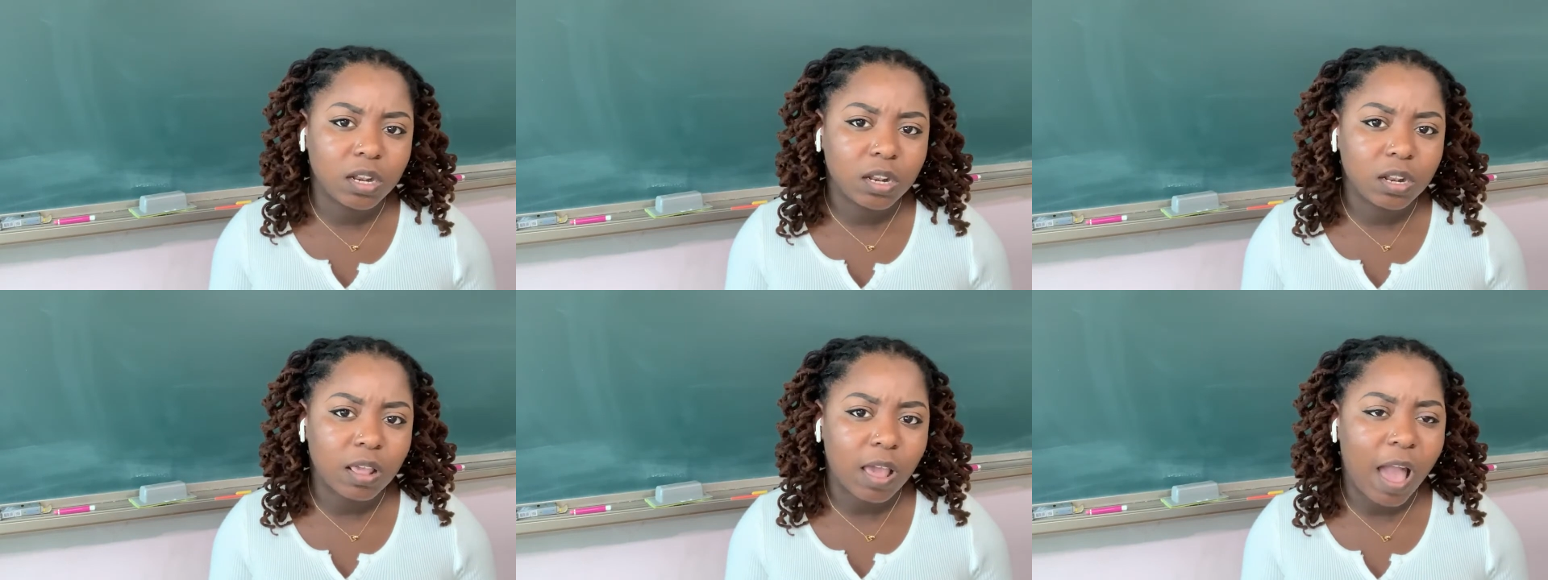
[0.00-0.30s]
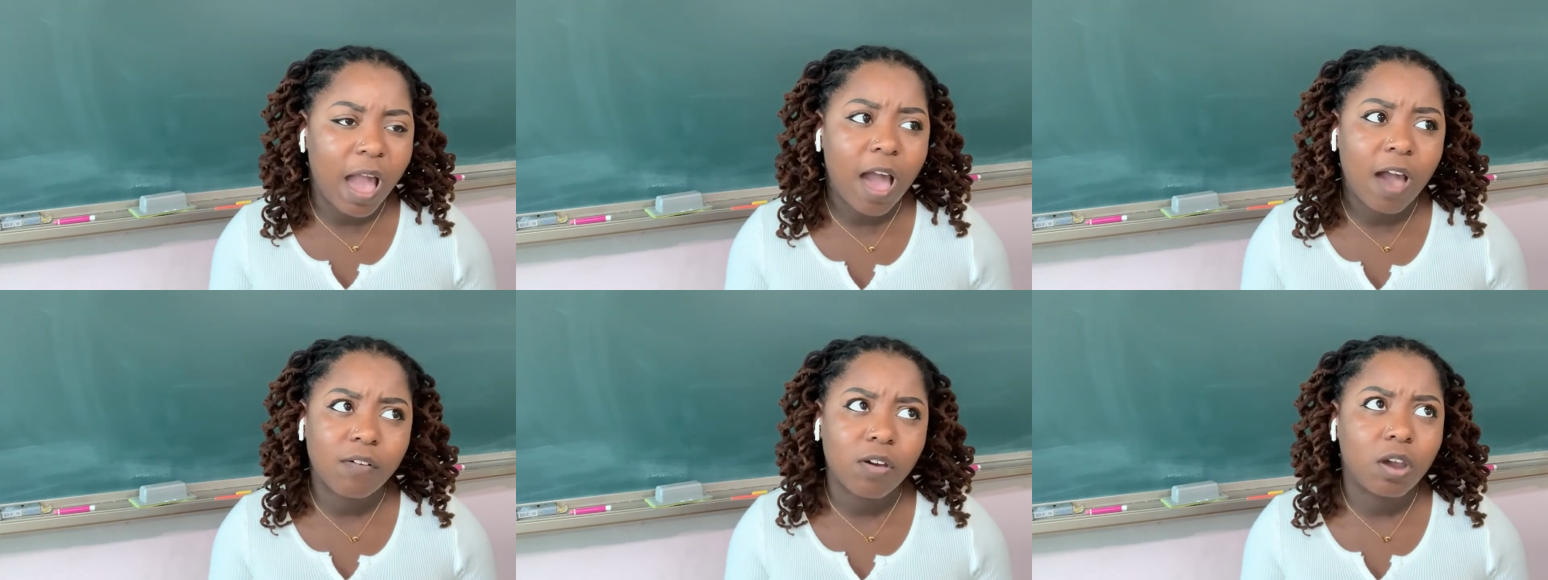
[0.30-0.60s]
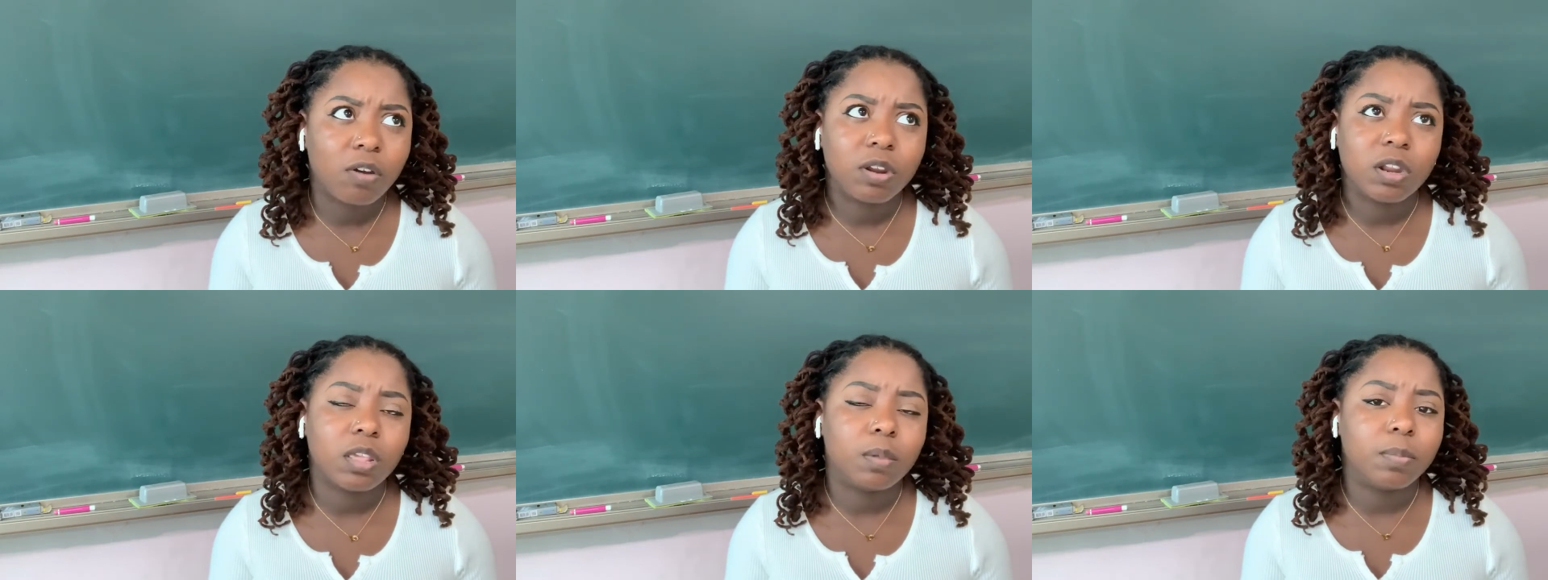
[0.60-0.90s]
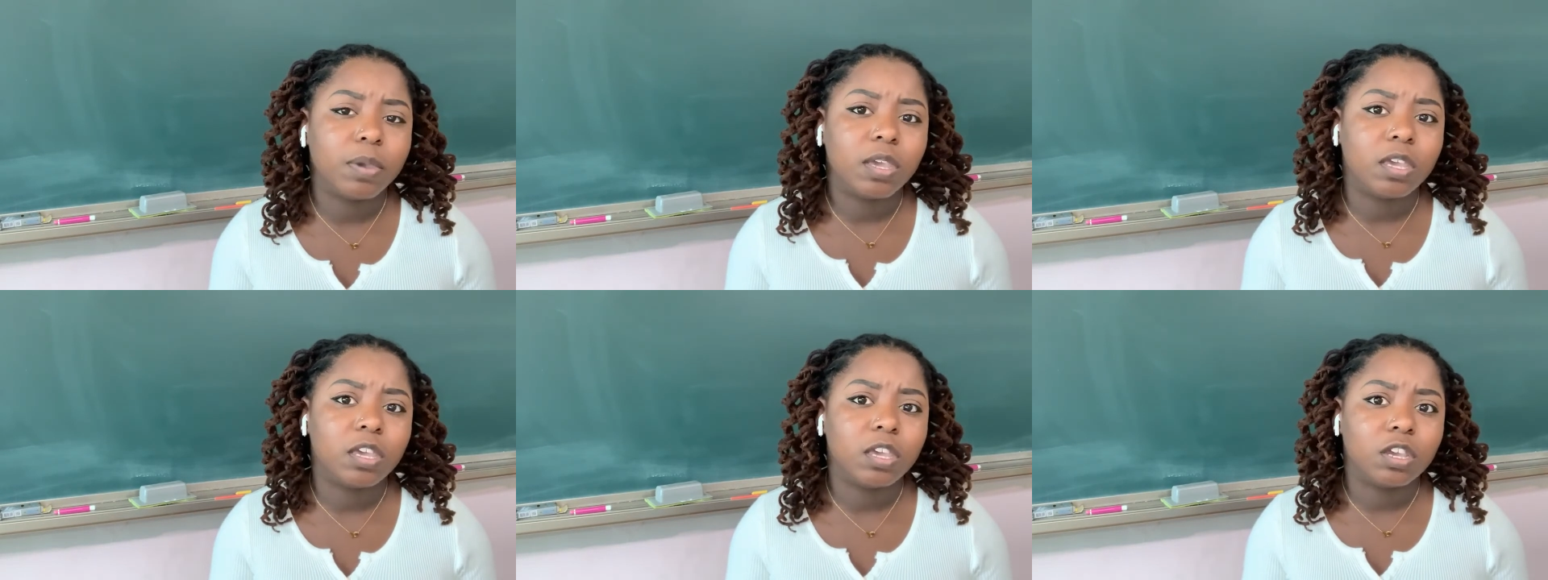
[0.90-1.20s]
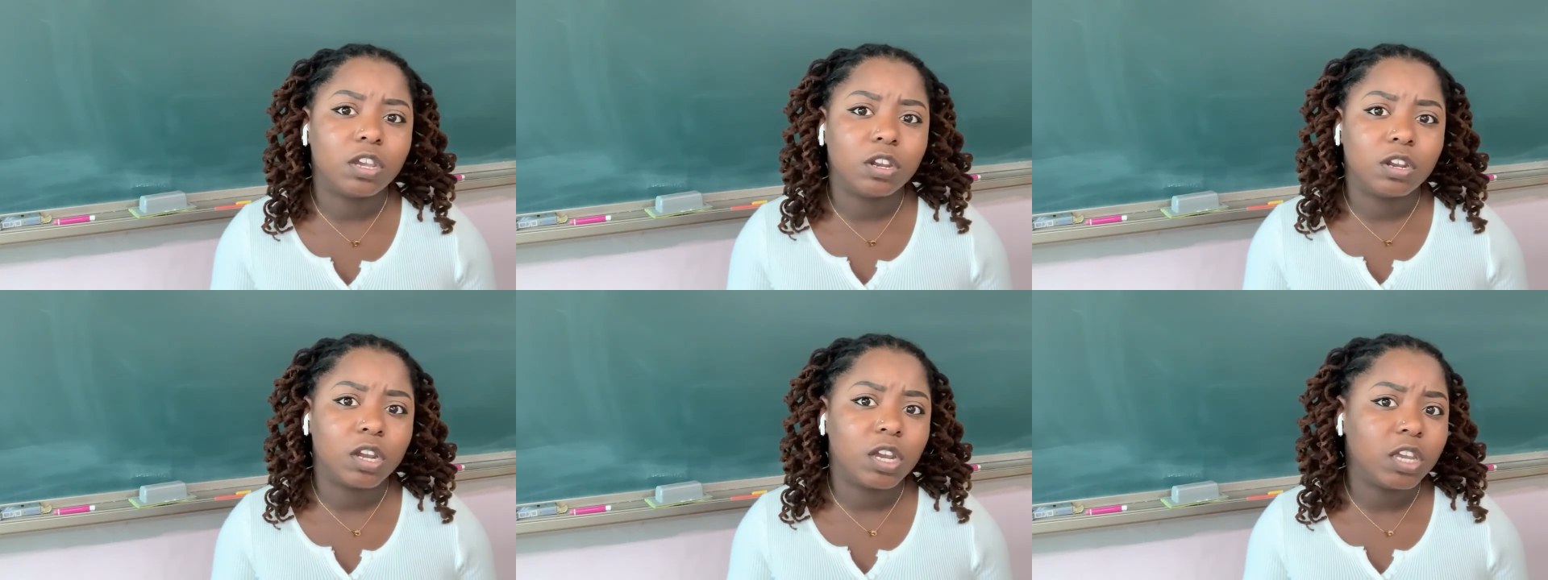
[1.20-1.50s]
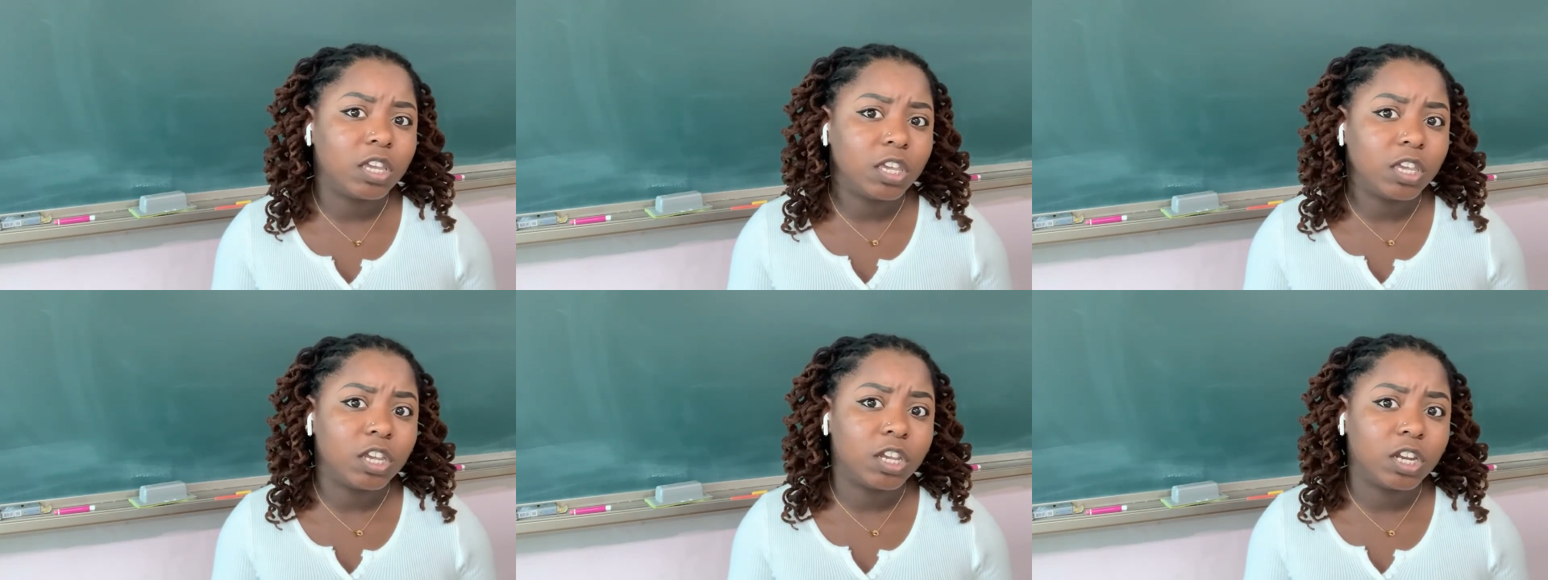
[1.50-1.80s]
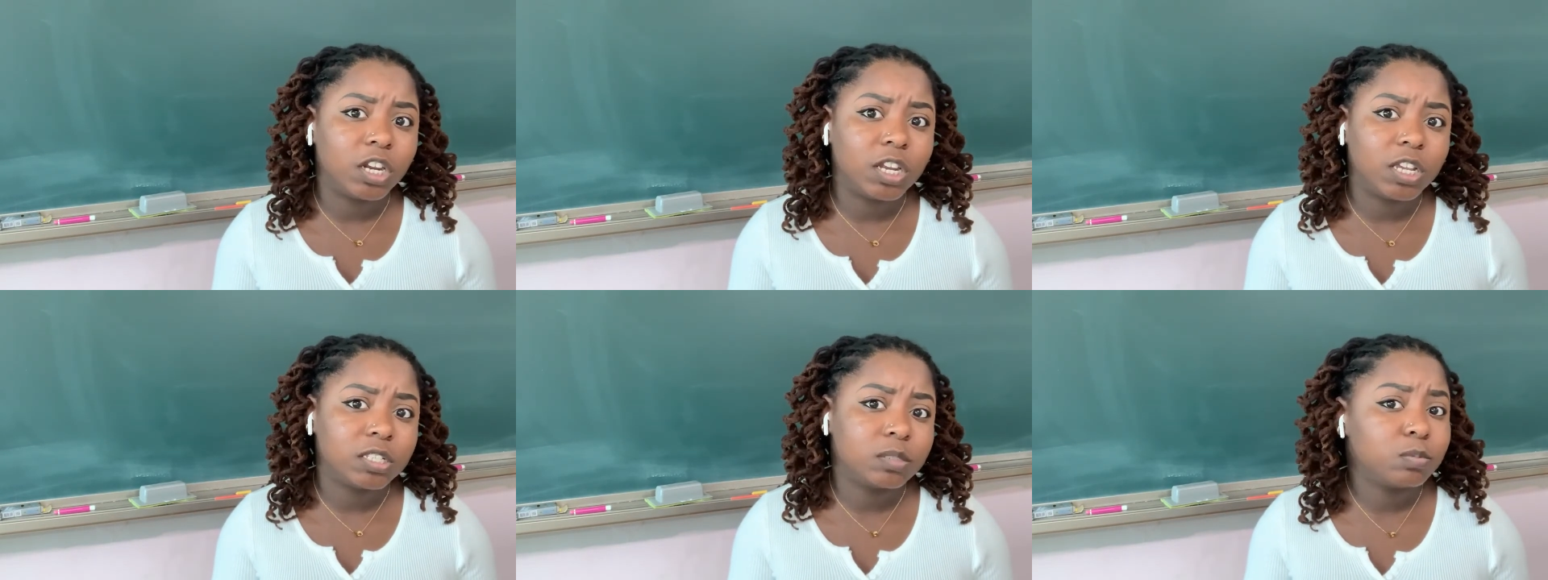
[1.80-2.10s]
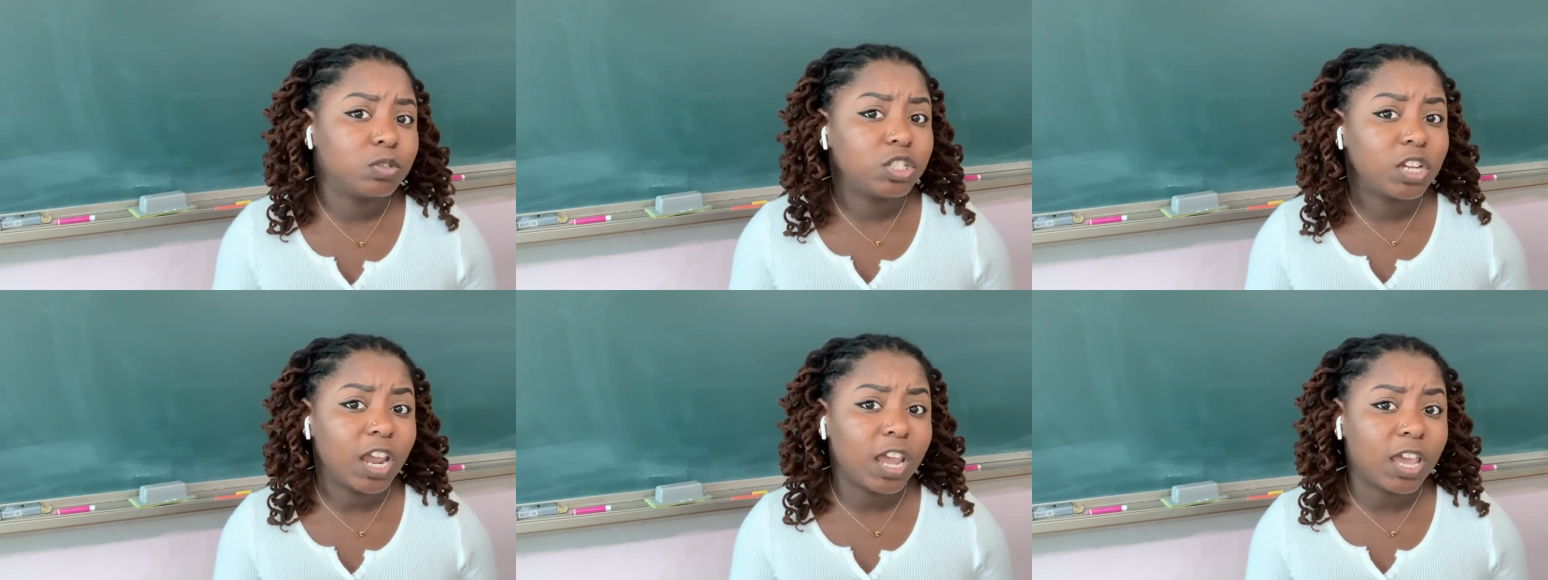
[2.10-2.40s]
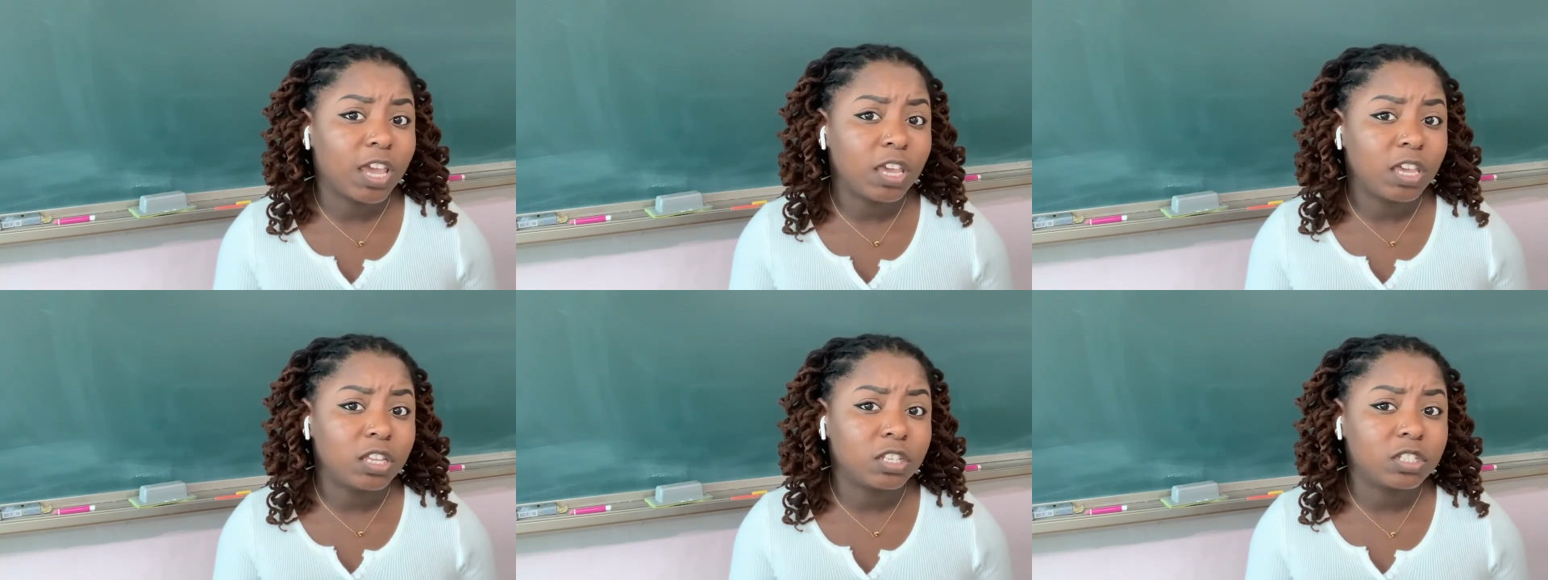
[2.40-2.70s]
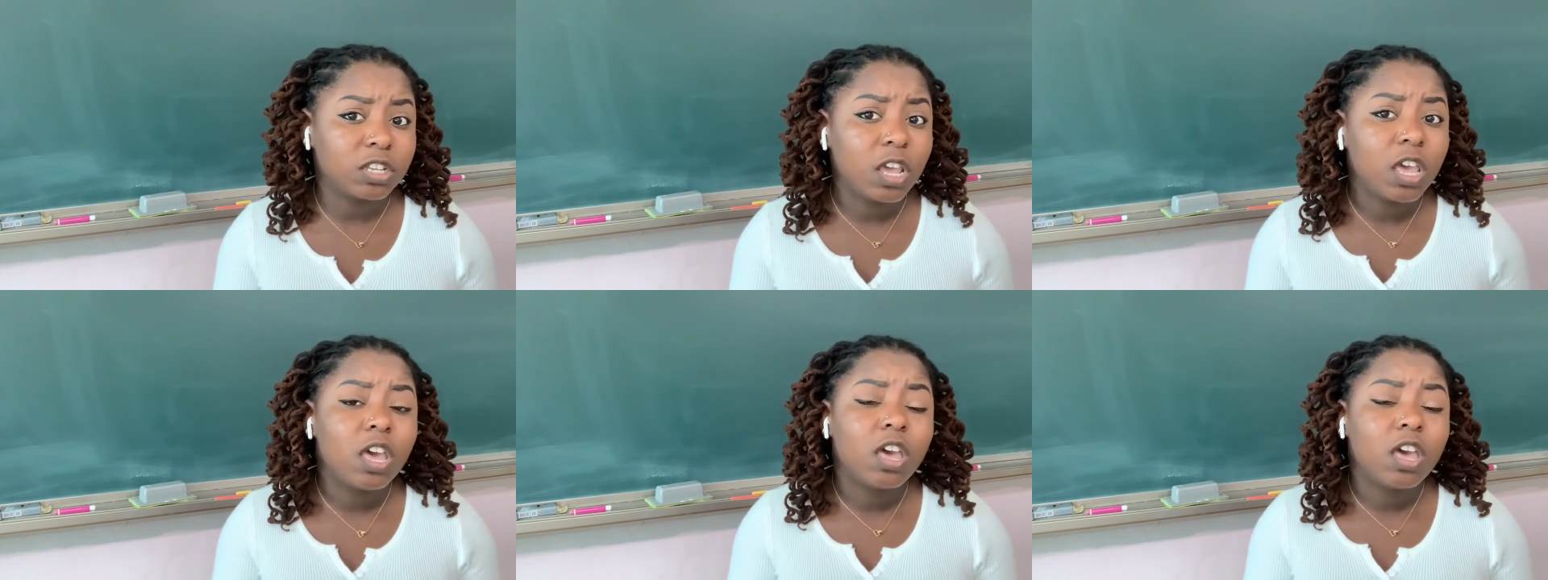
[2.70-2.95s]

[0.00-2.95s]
I've already been here a year and some change,